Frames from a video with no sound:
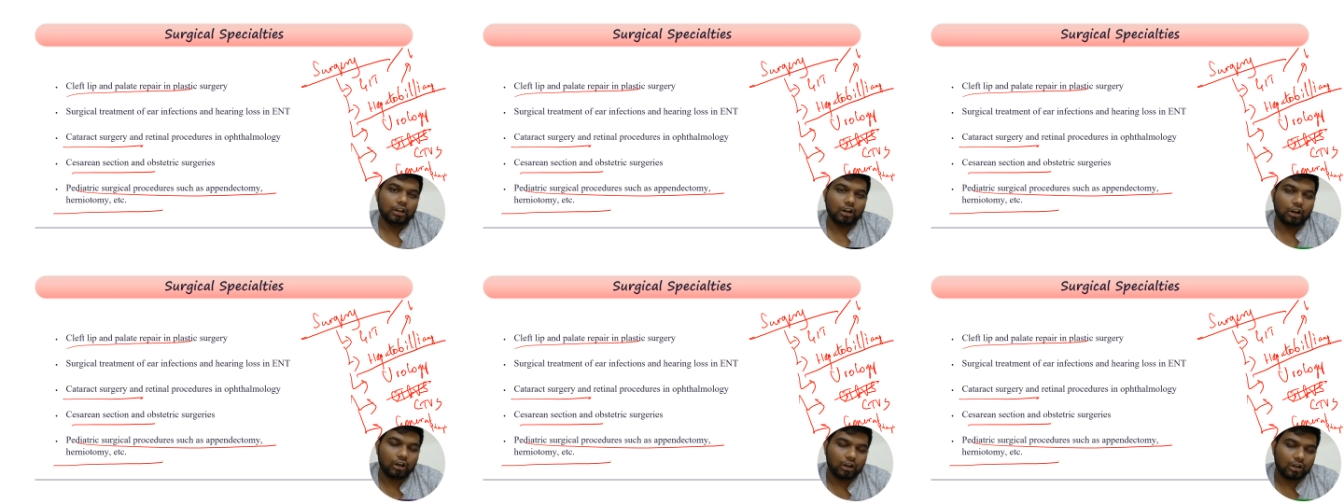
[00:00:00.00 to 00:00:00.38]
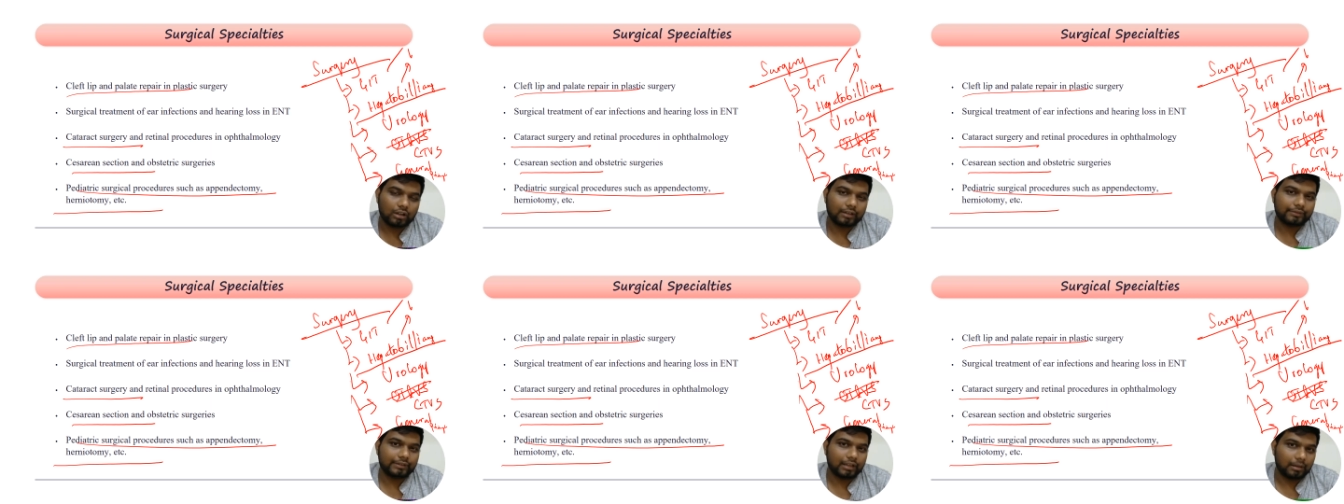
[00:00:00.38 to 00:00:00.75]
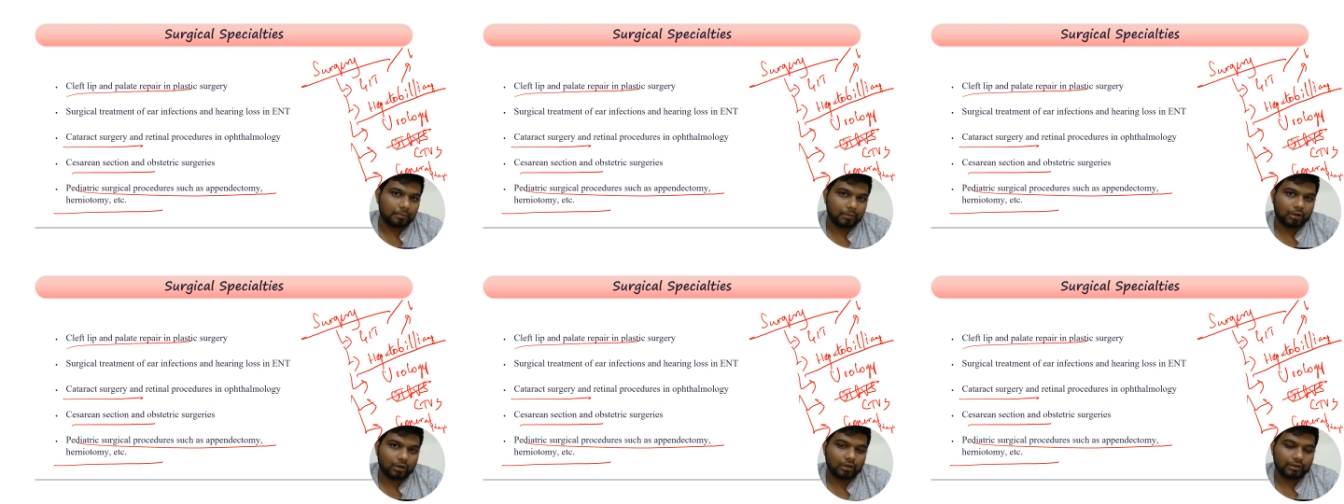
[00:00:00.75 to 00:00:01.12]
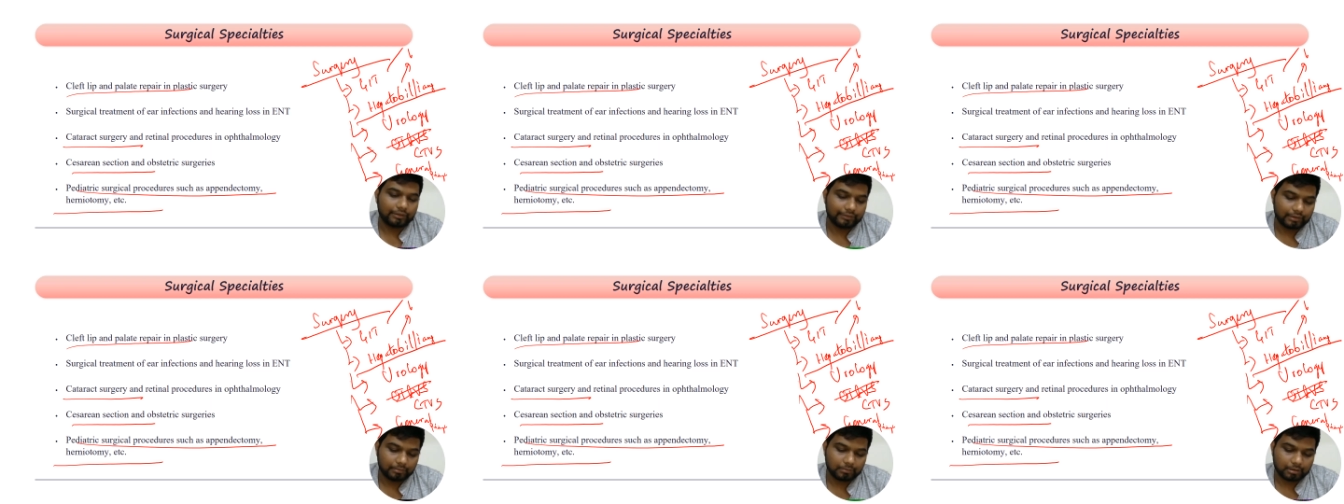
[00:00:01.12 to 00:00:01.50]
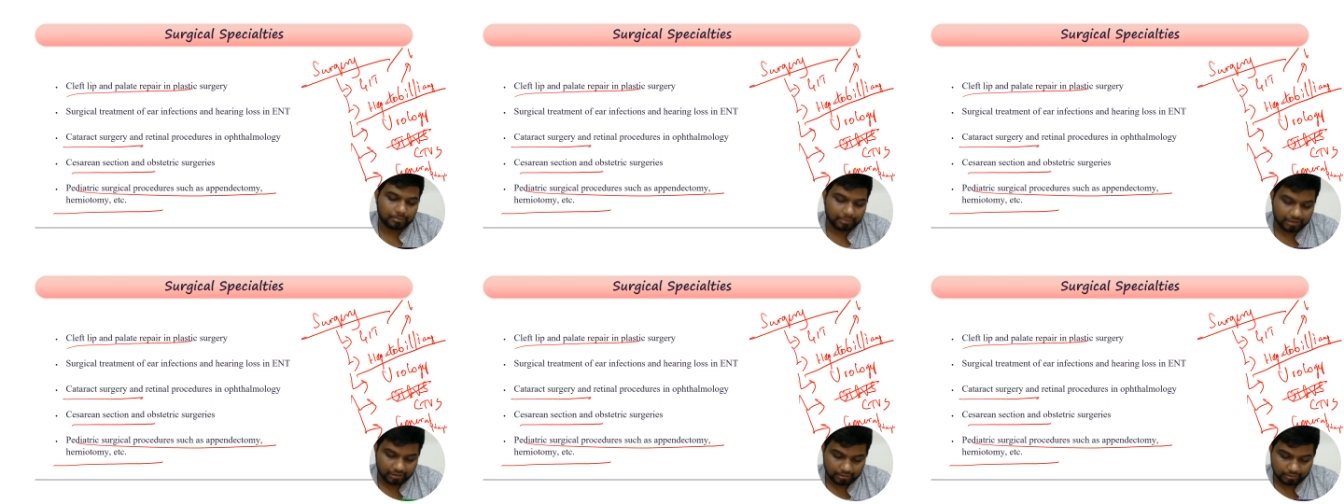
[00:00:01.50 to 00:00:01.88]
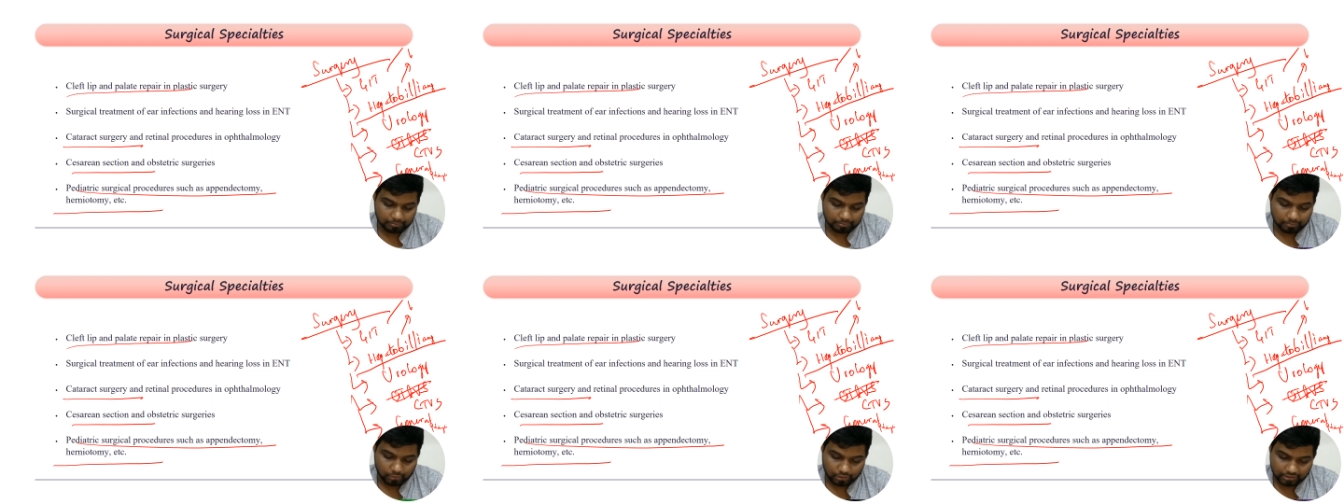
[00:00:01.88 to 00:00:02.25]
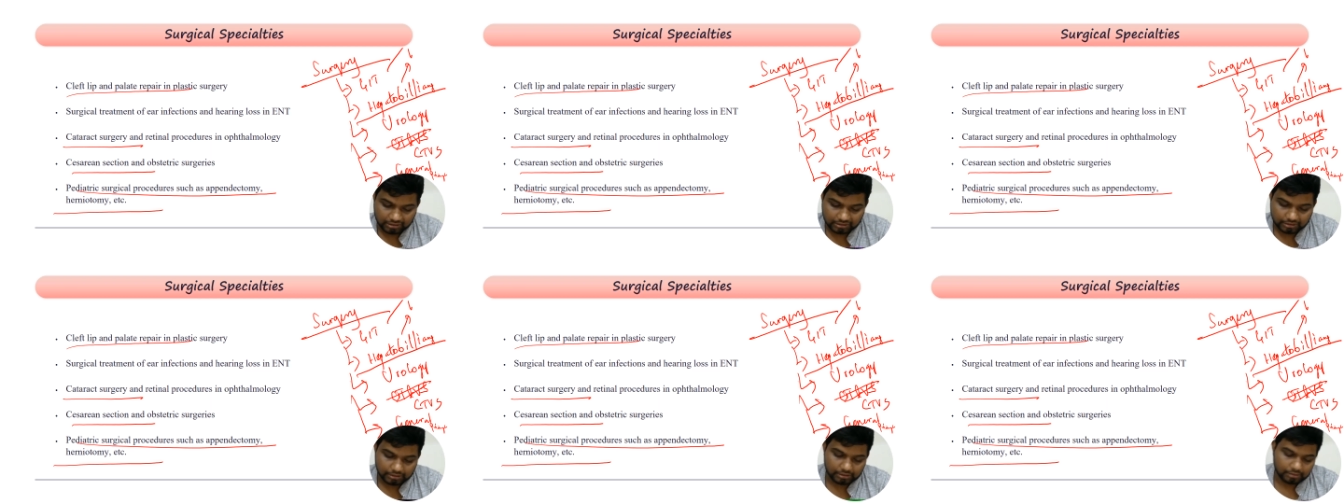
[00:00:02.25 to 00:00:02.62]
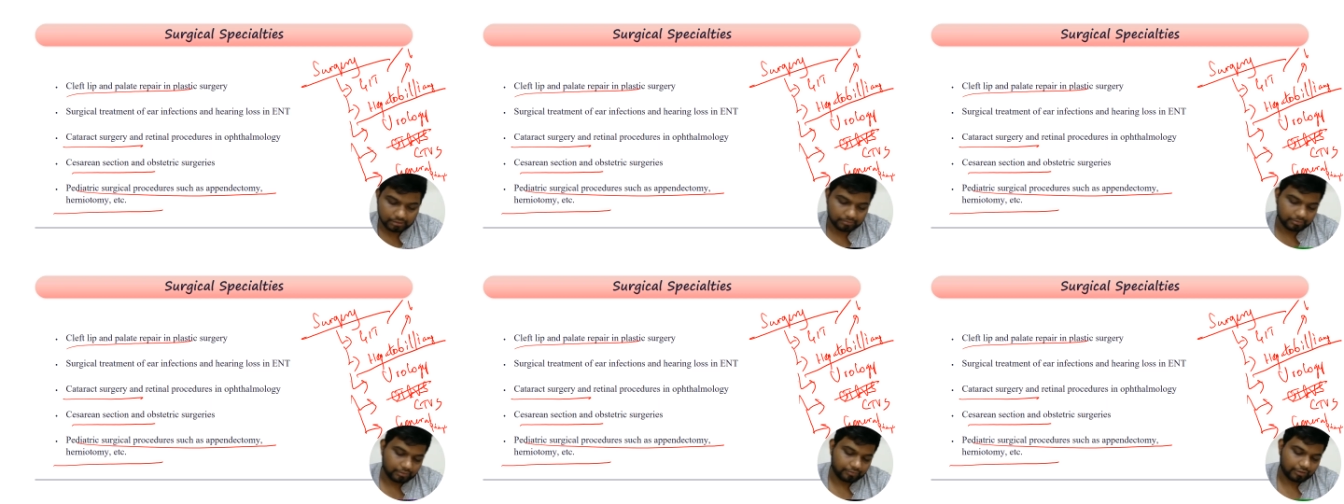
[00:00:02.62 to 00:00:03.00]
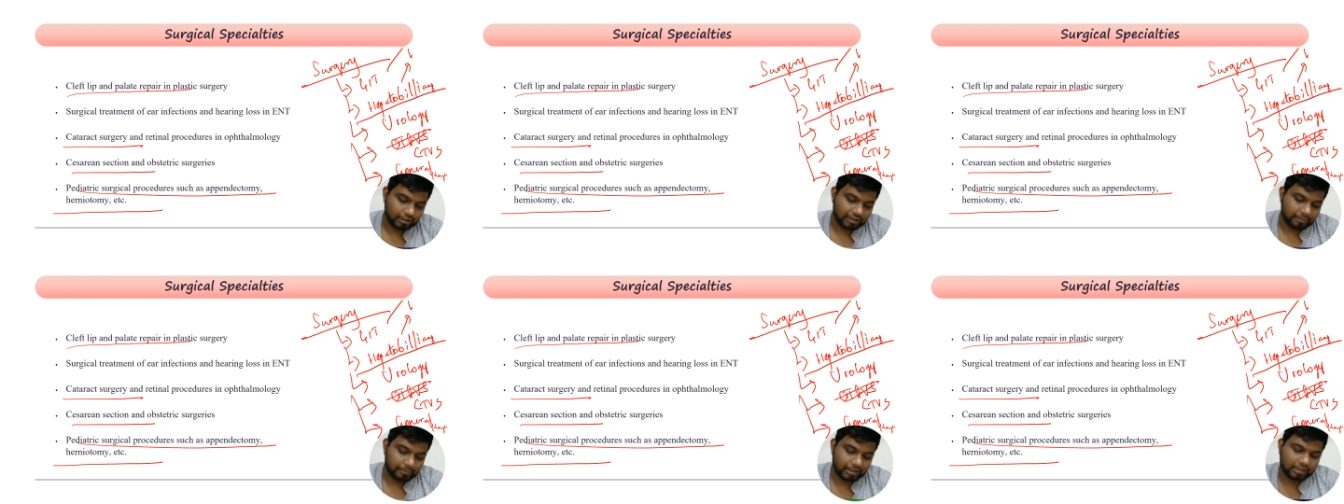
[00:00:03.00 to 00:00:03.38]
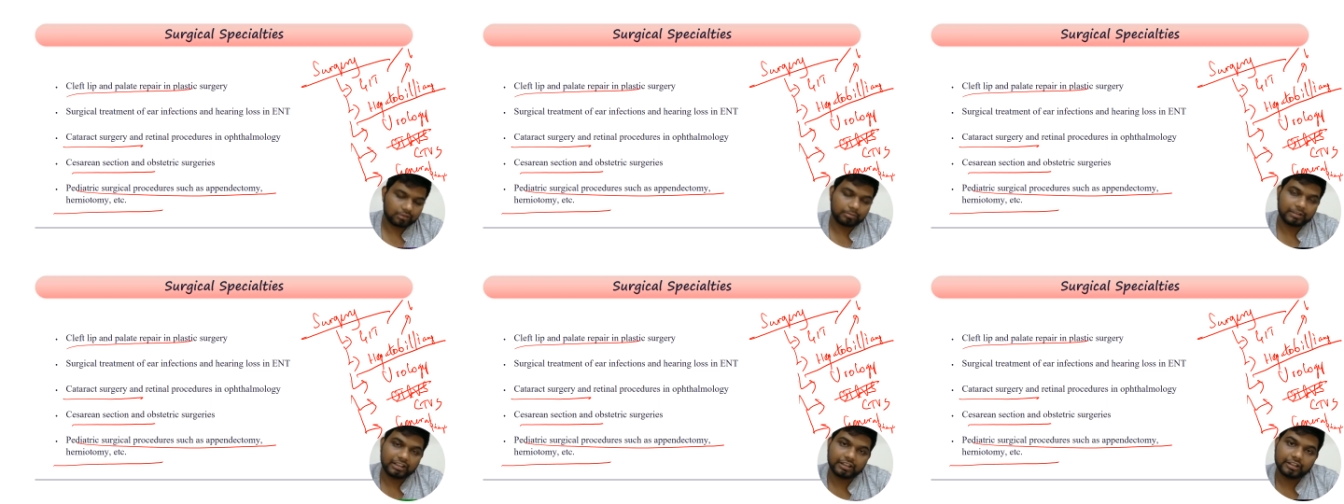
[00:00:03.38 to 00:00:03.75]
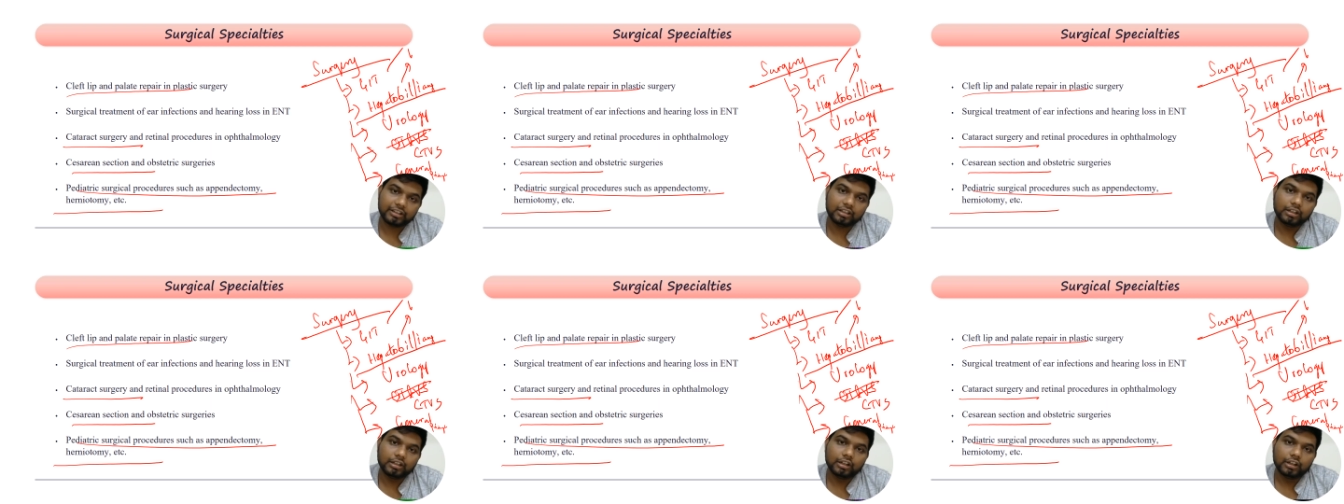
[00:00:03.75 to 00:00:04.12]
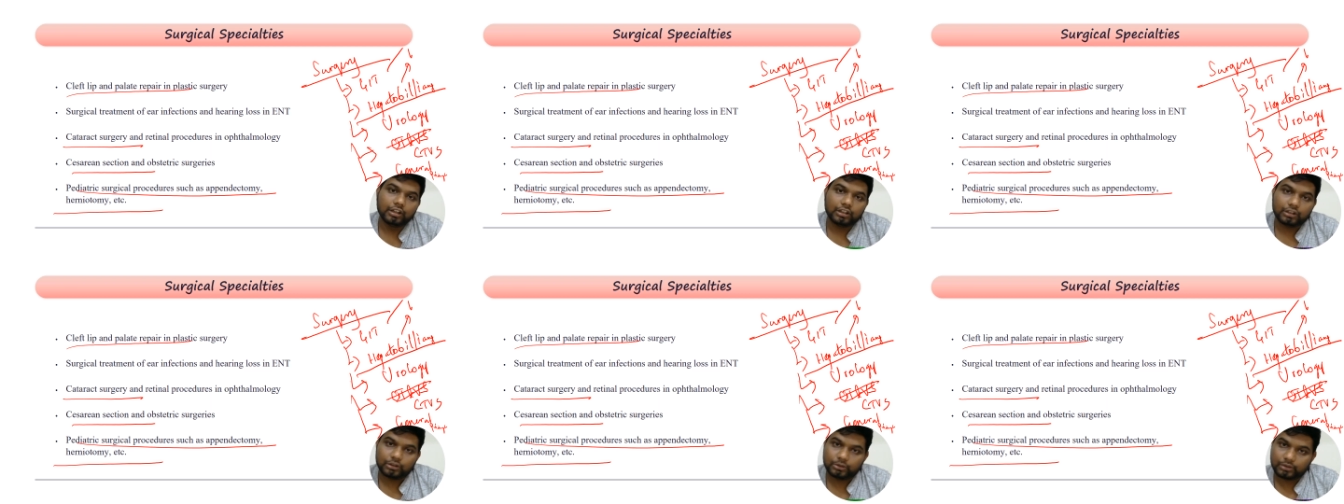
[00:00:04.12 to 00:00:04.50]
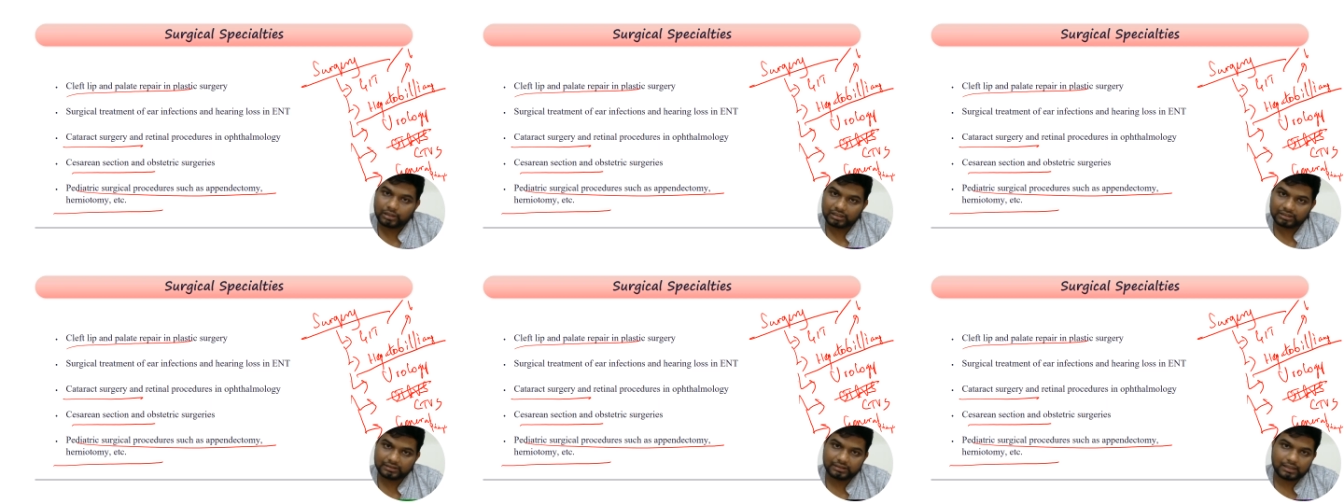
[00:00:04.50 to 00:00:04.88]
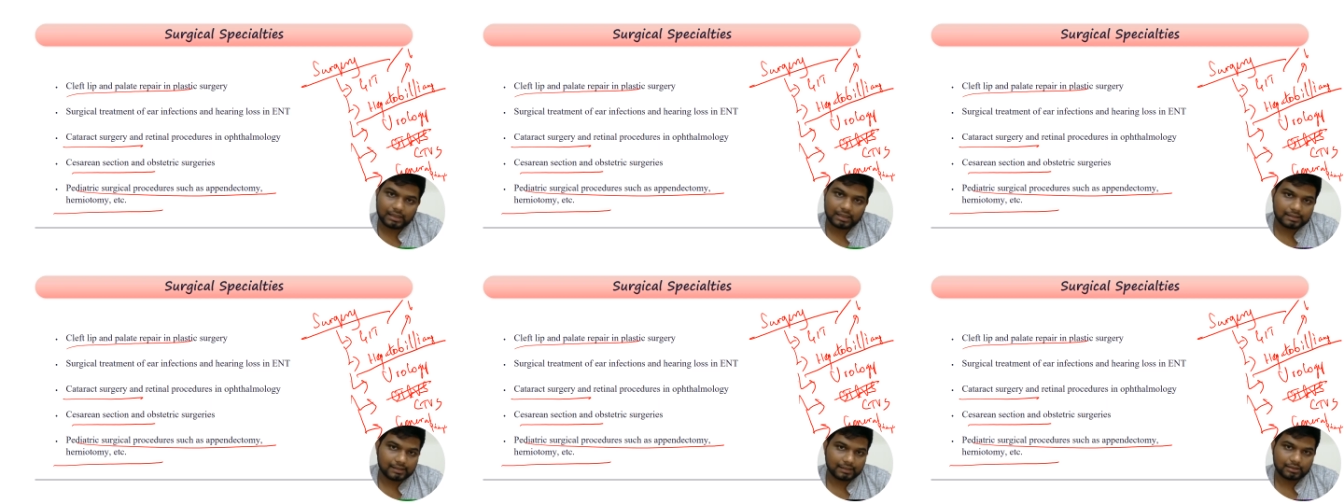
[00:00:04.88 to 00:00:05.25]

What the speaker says: all of them are pretty important in terms of your hepatobiliary. Urology, as